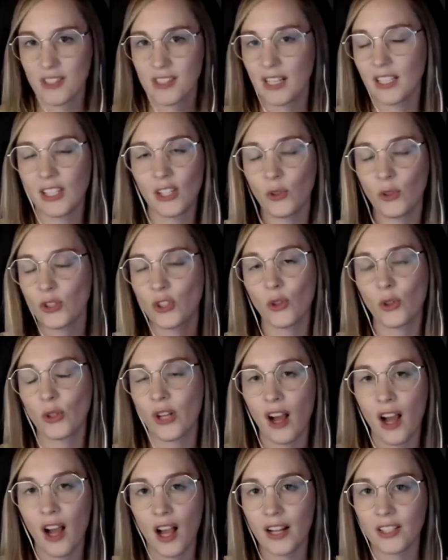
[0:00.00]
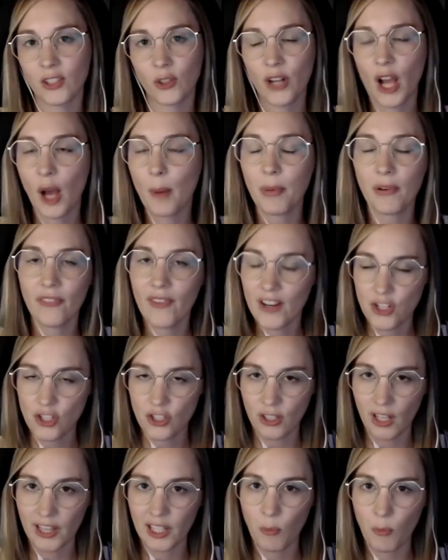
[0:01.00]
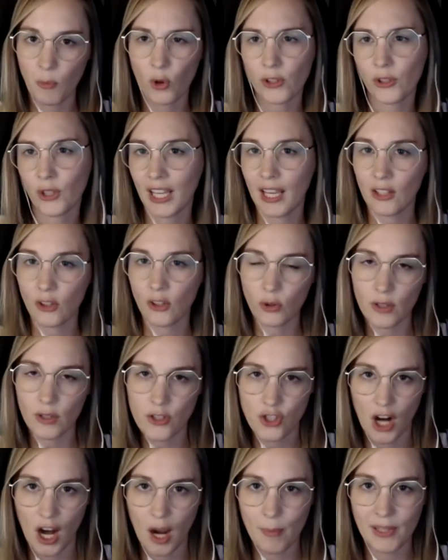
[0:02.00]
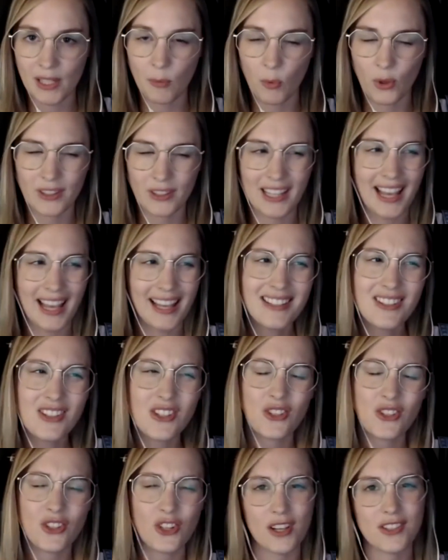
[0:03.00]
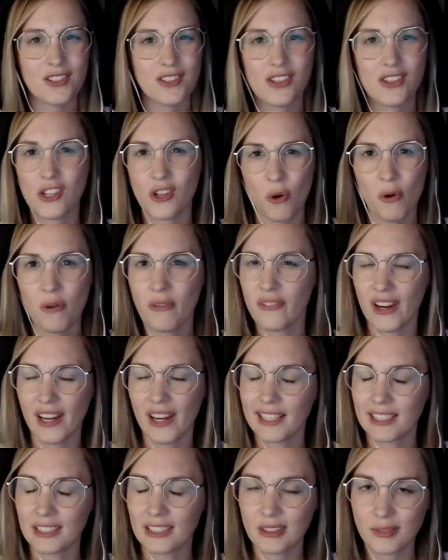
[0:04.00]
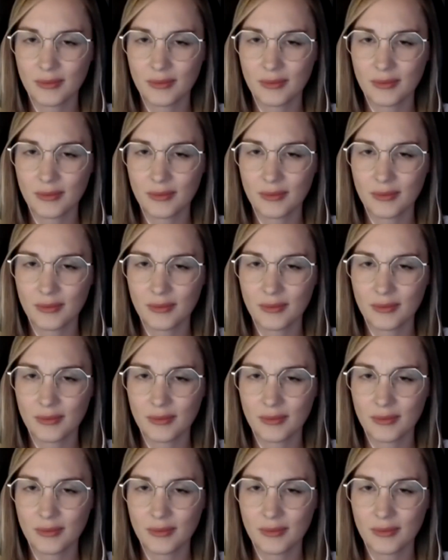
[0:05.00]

So you're not professional anymore. You can't do your job anymore. That is just so vile.